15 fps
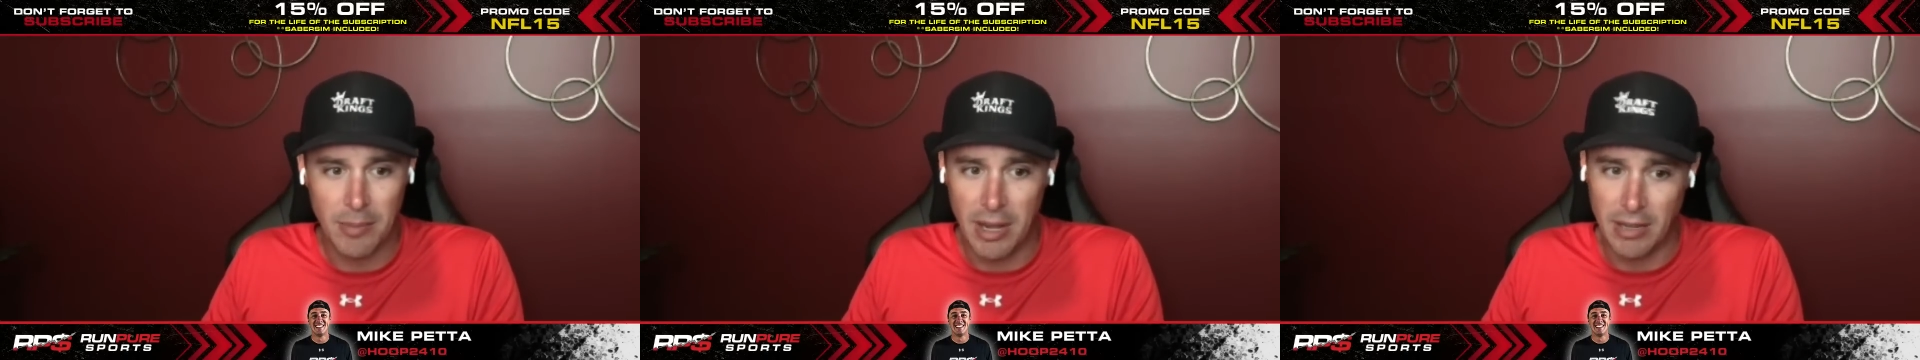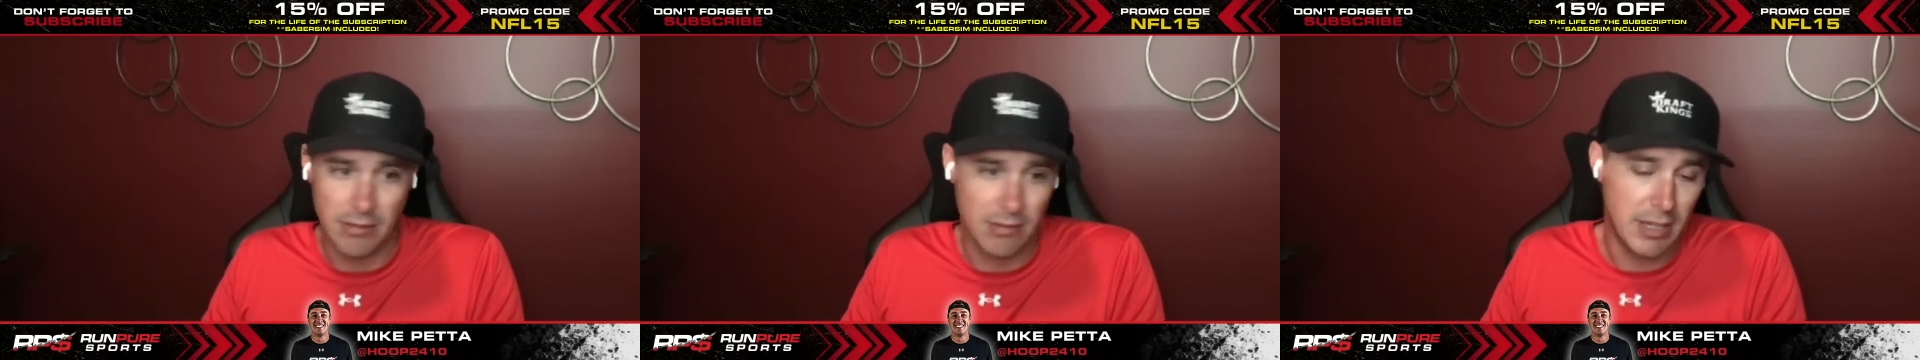
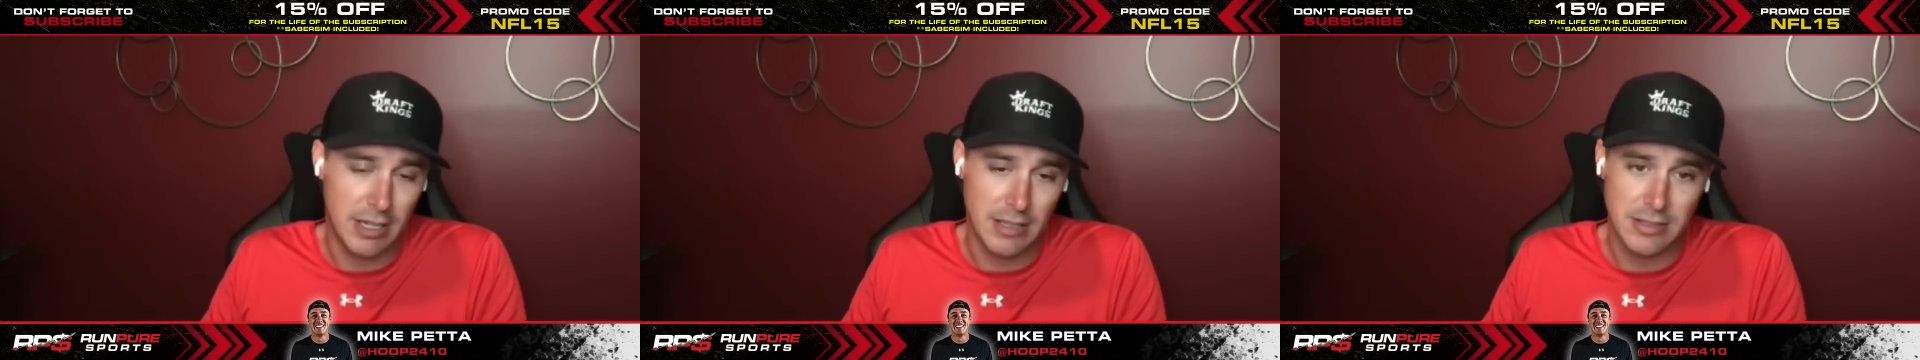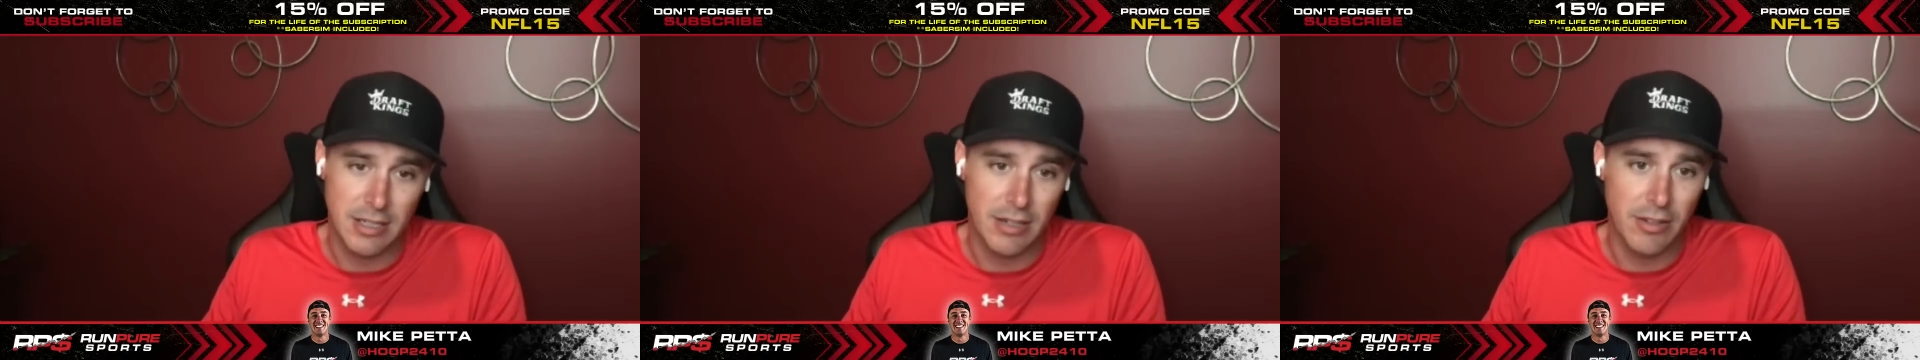Like
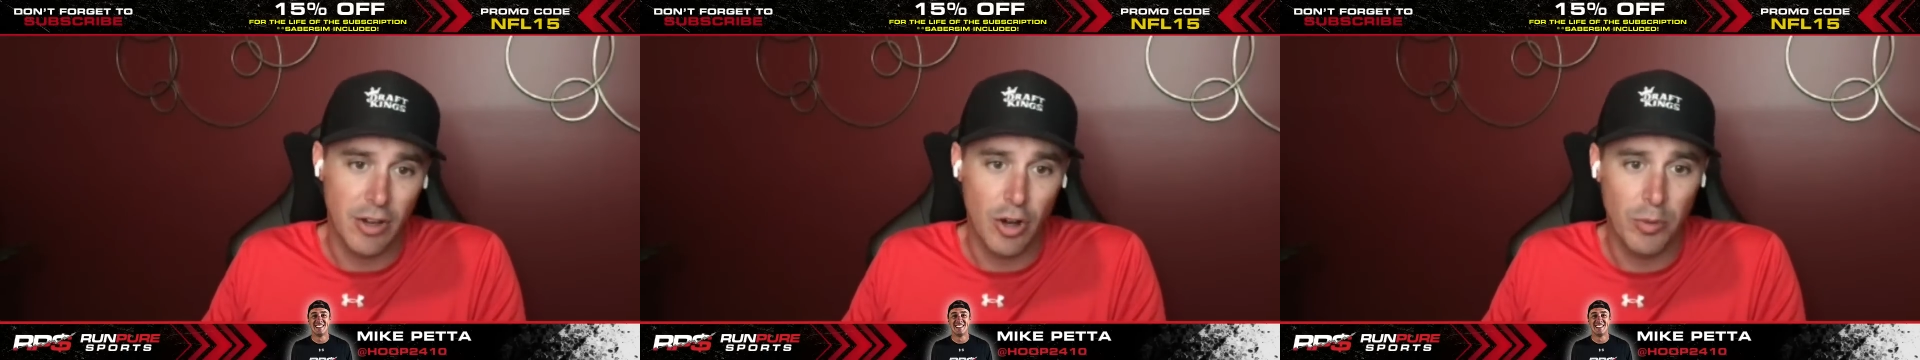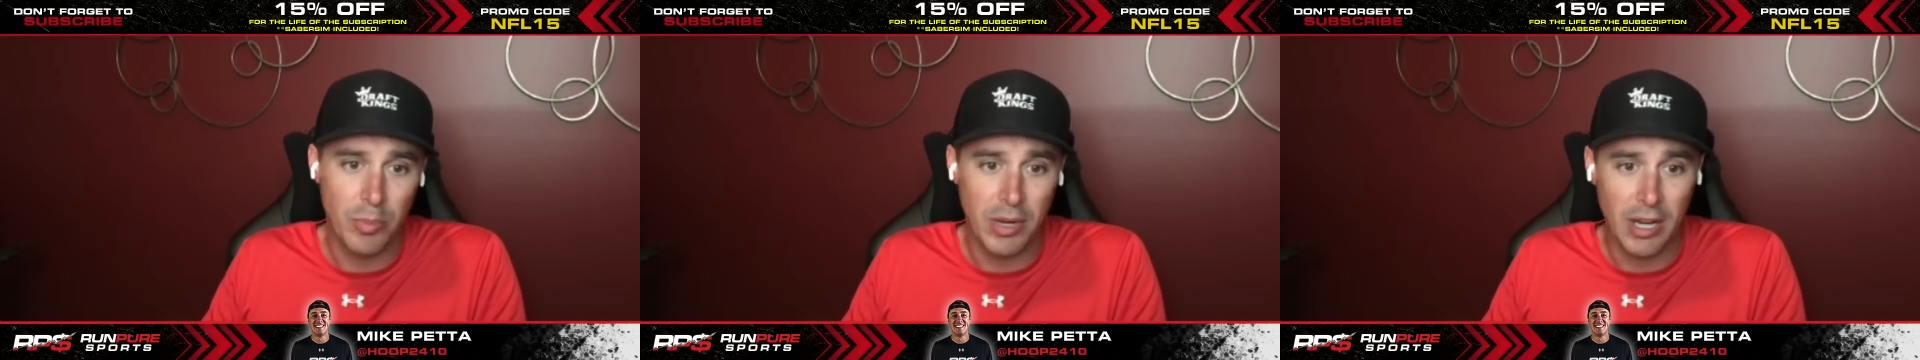I said in the
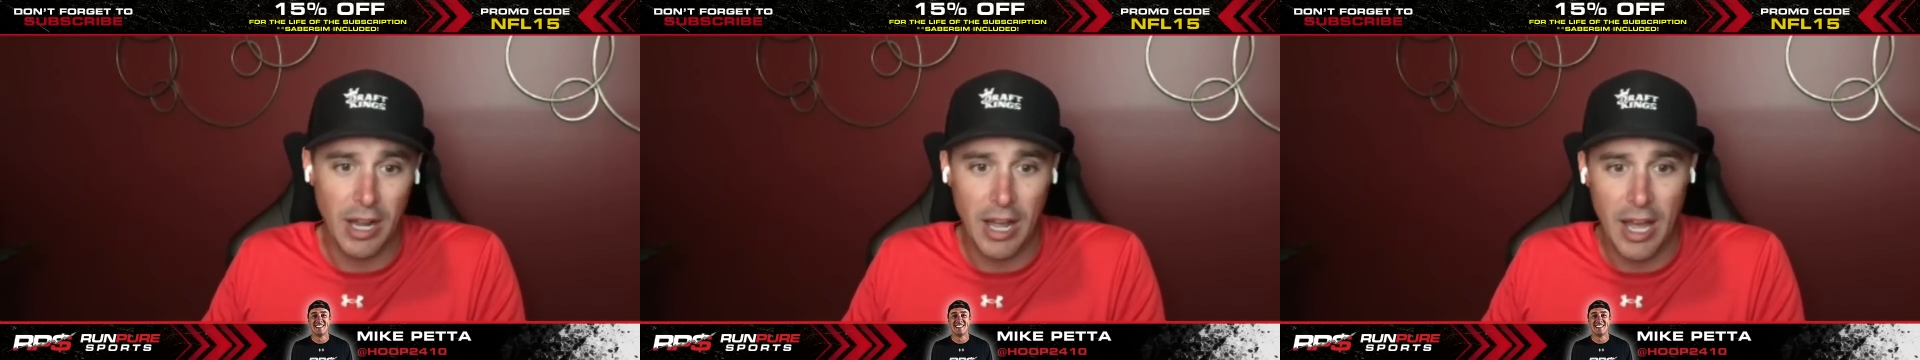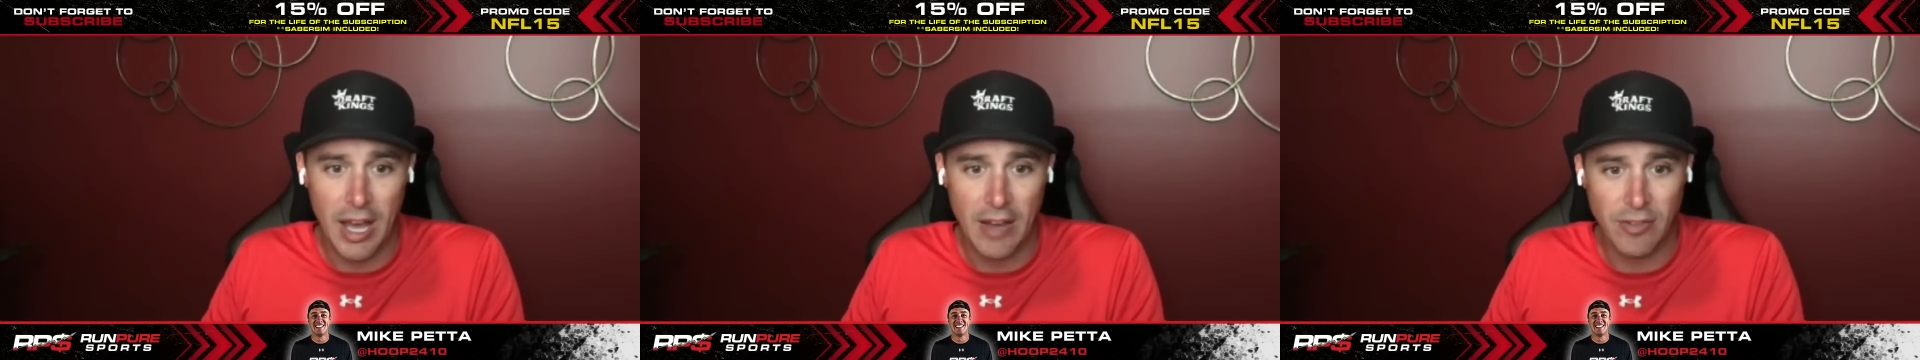opening,
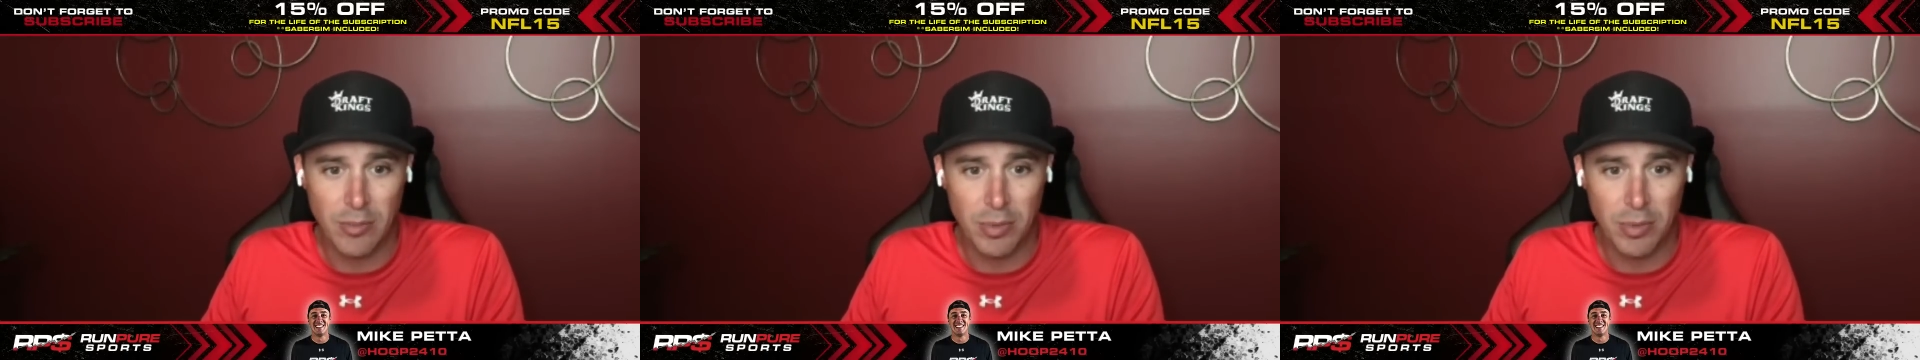I have